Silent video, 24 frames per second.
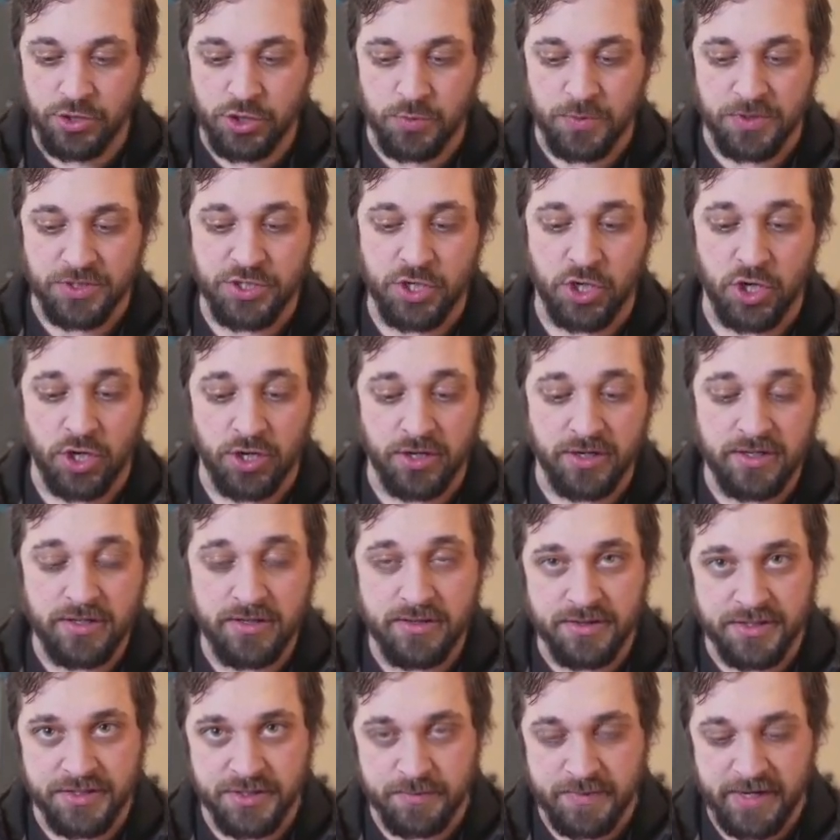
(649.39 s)
You return
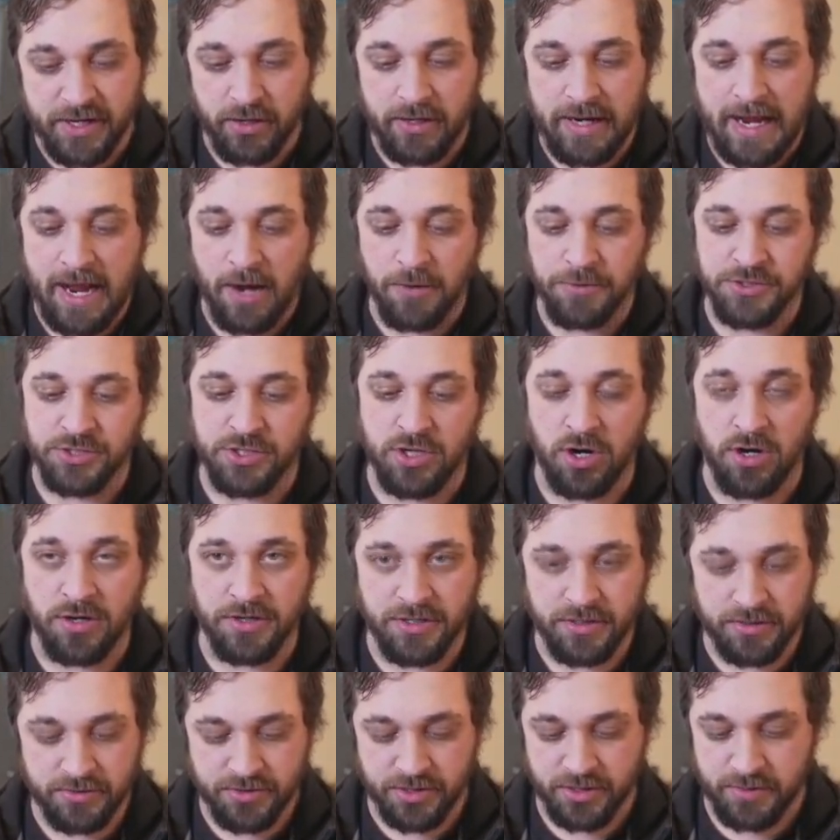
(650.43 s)
the Dimir
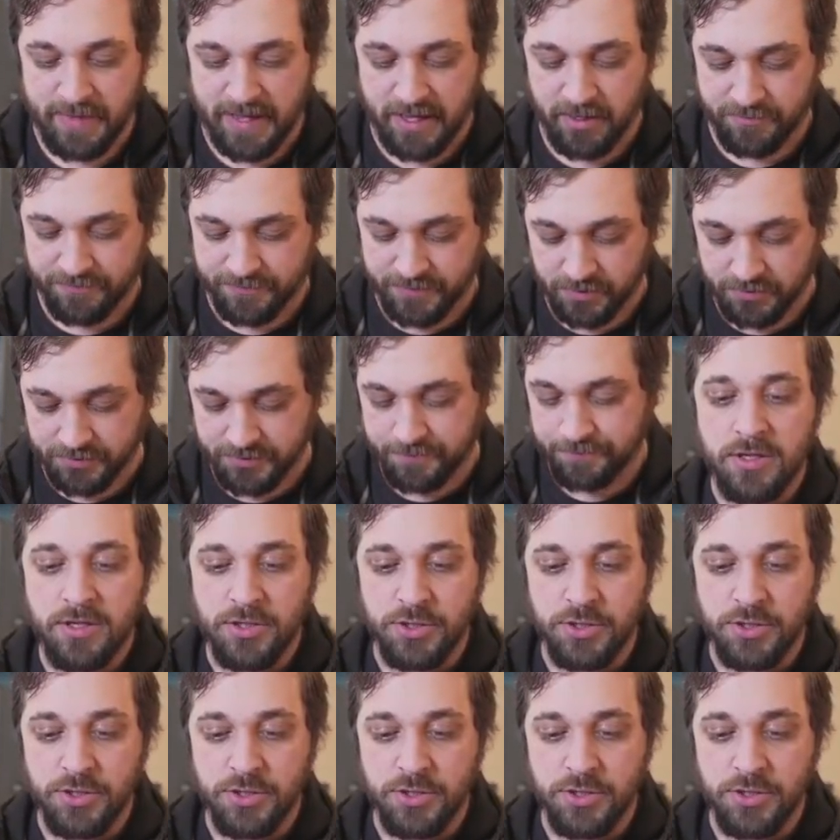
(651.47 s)
Houseguard to the battlefield.